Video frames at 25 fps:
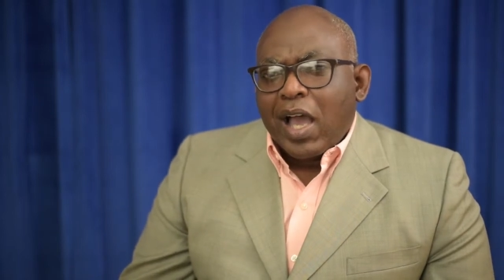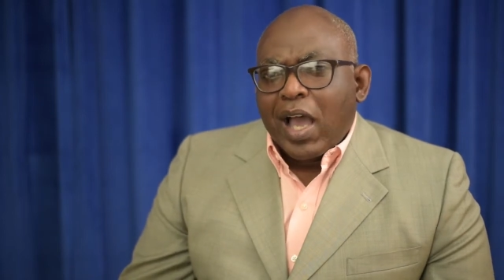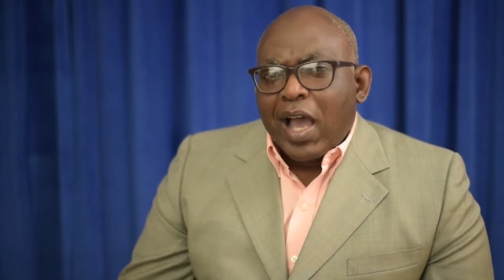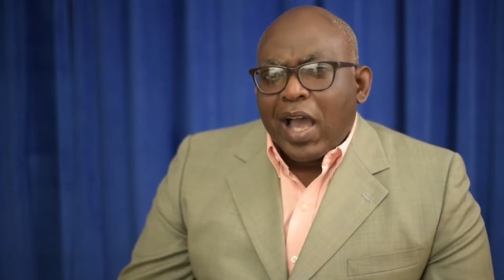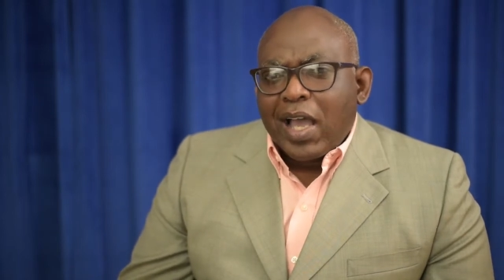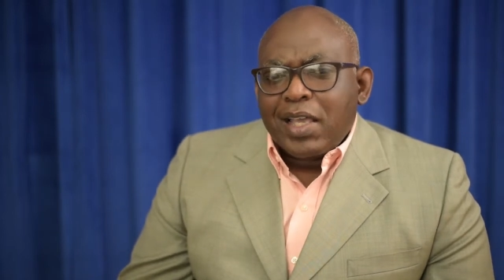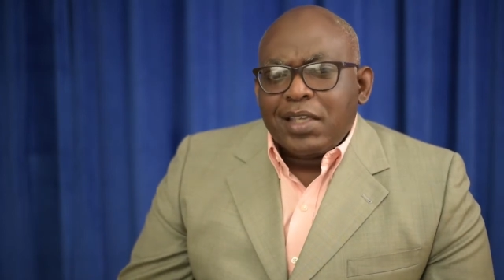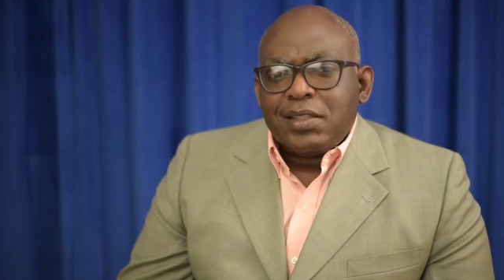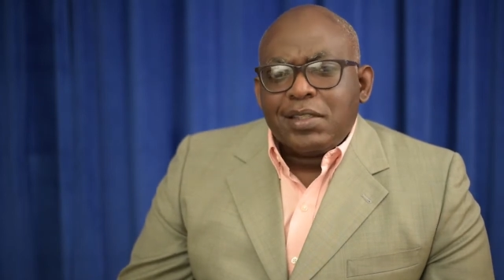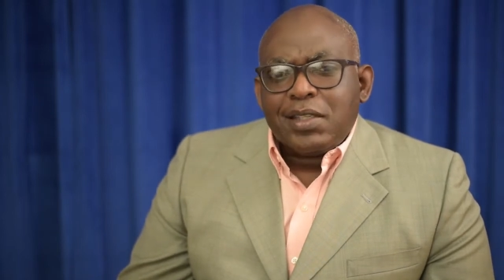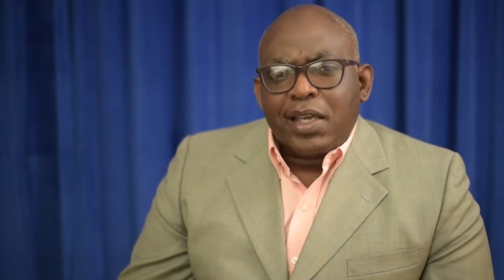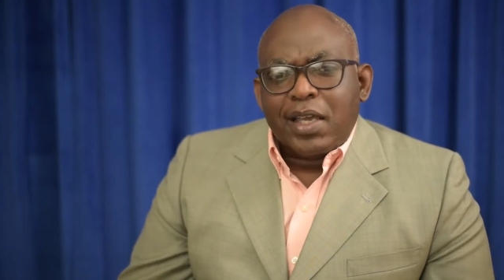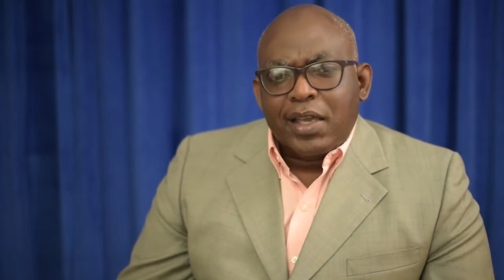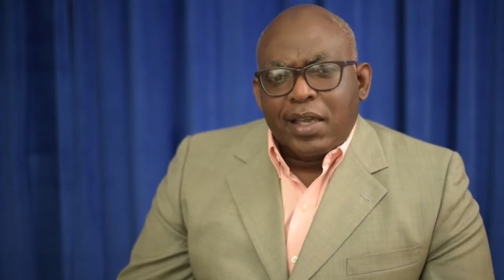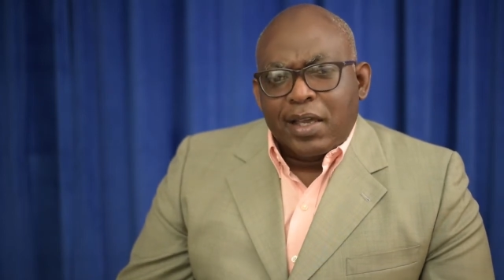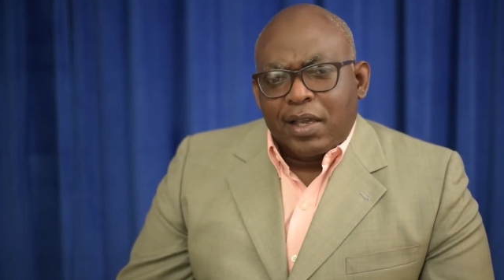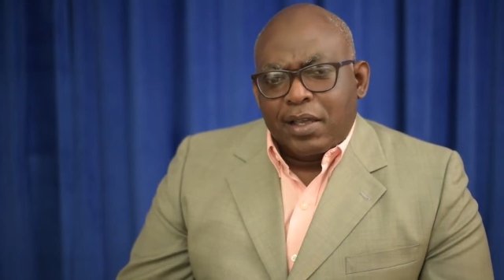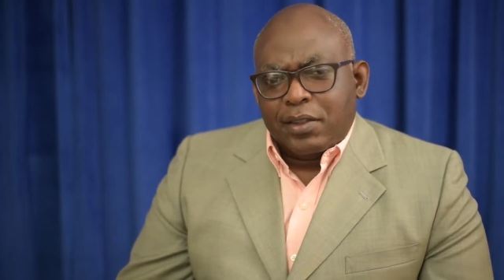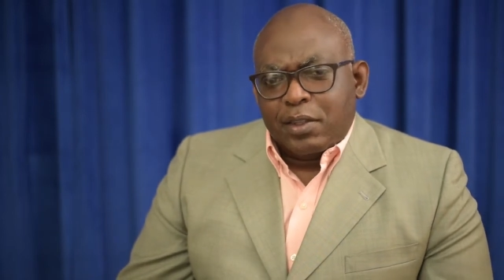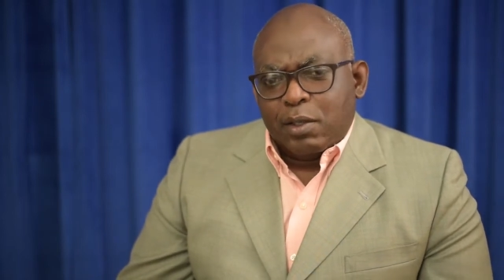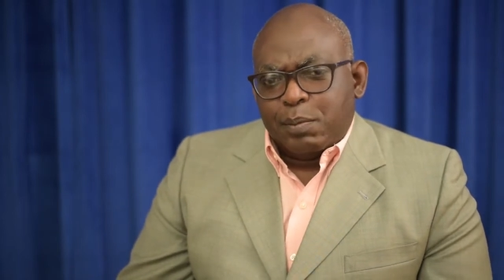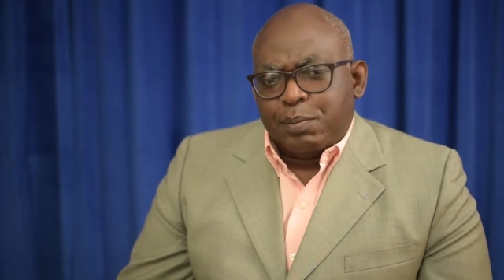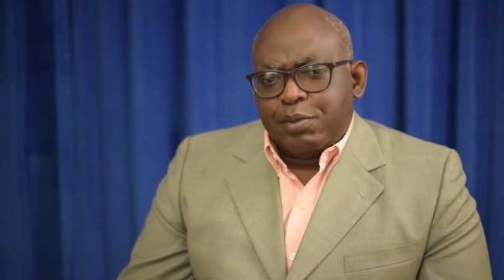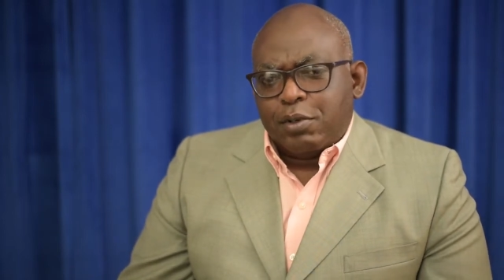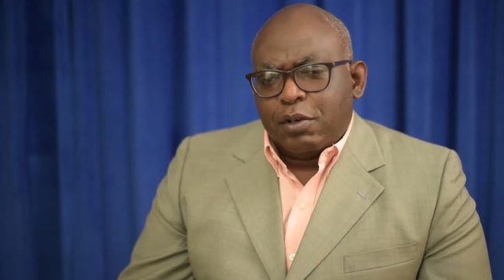Isaiah
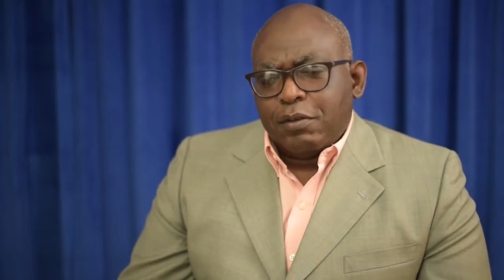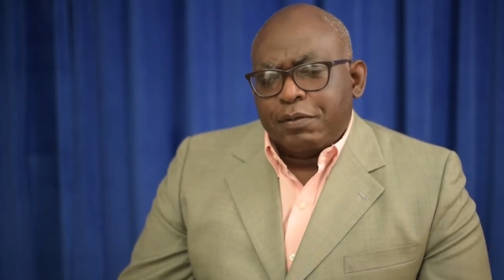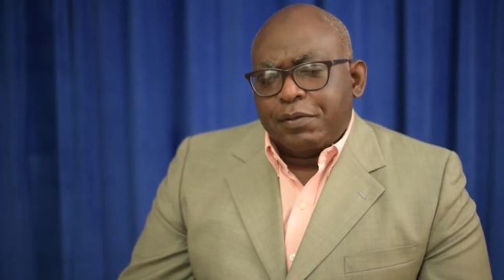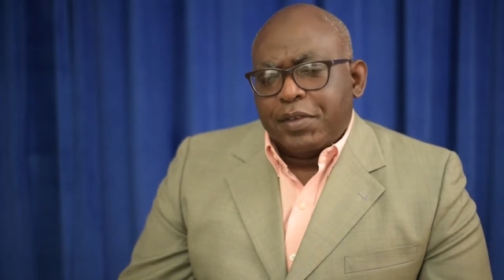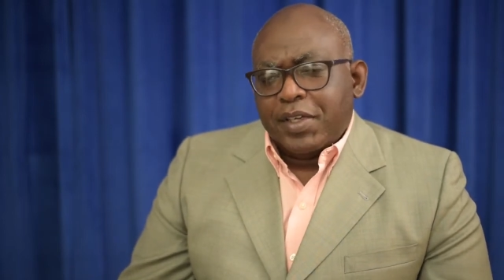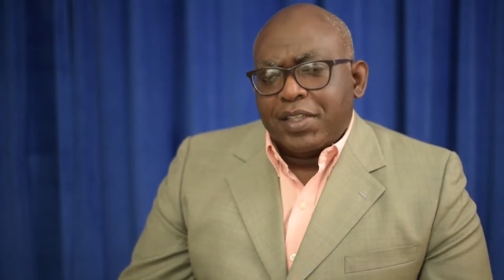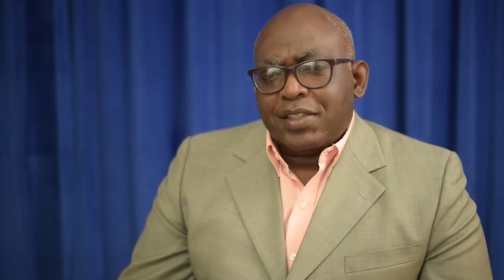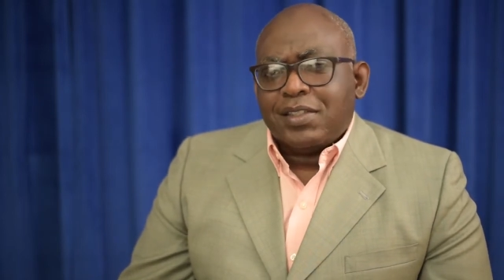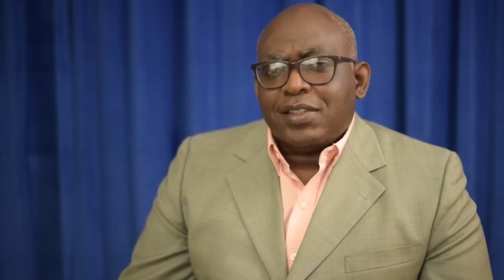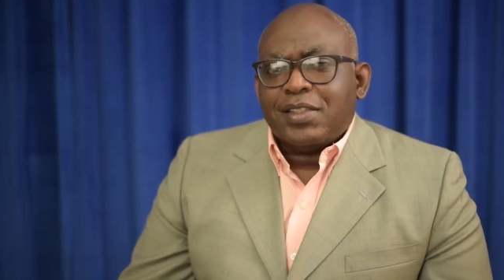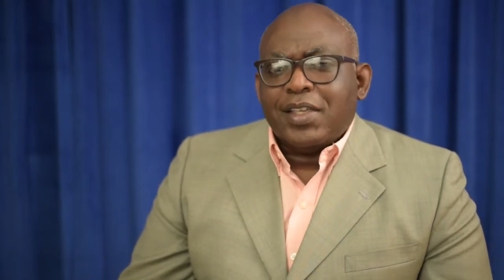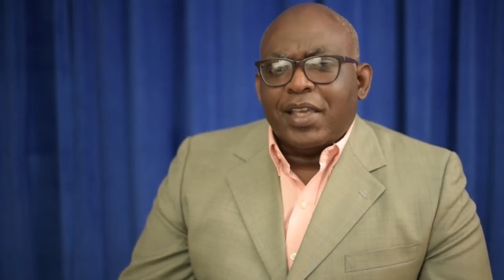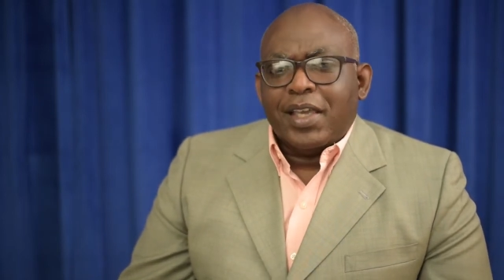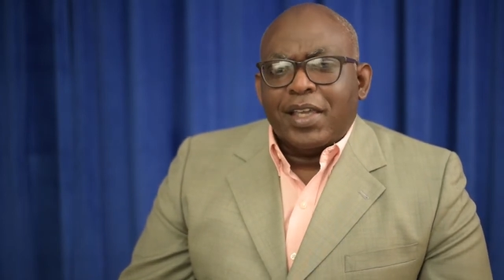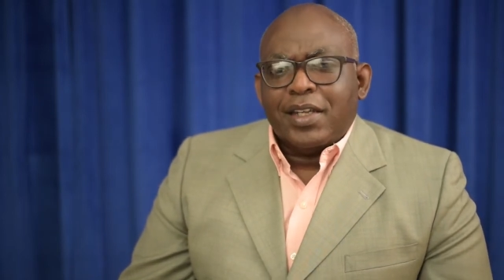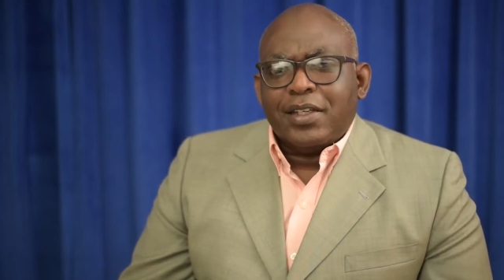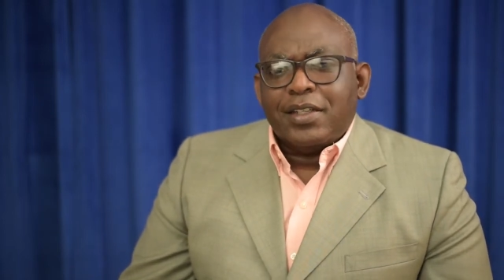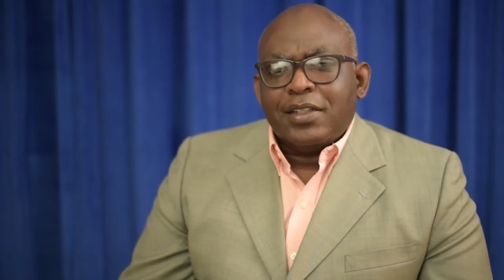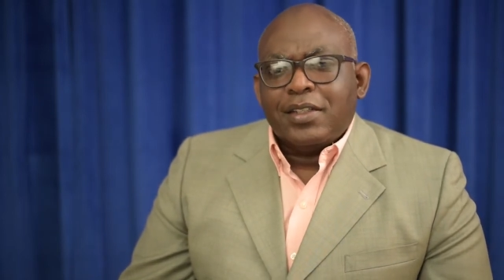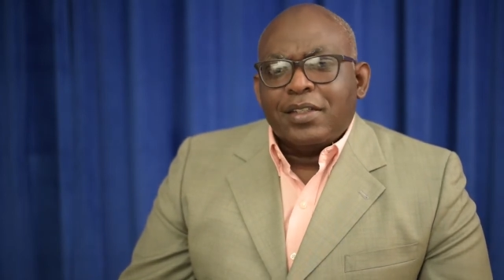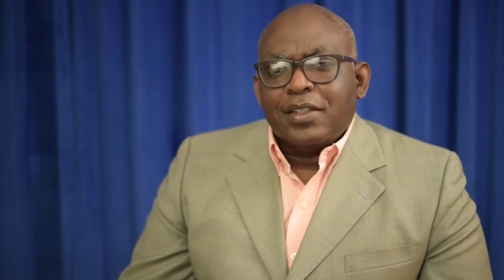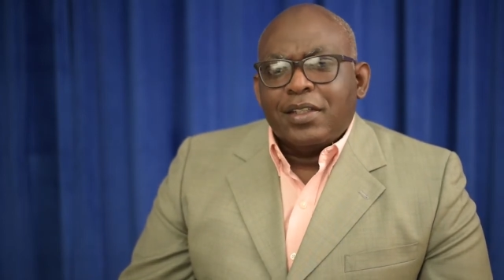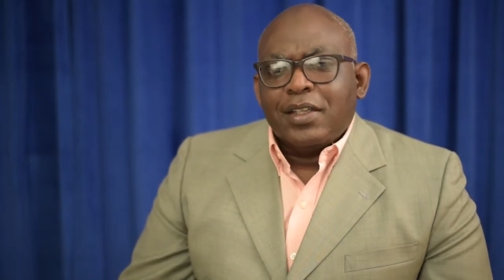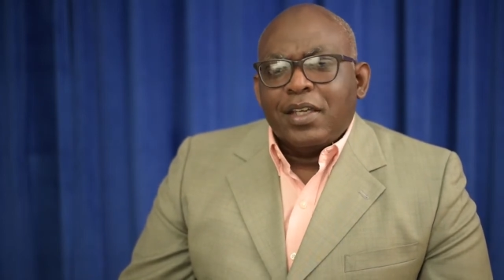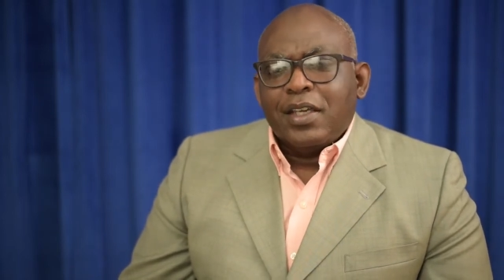the prophet said,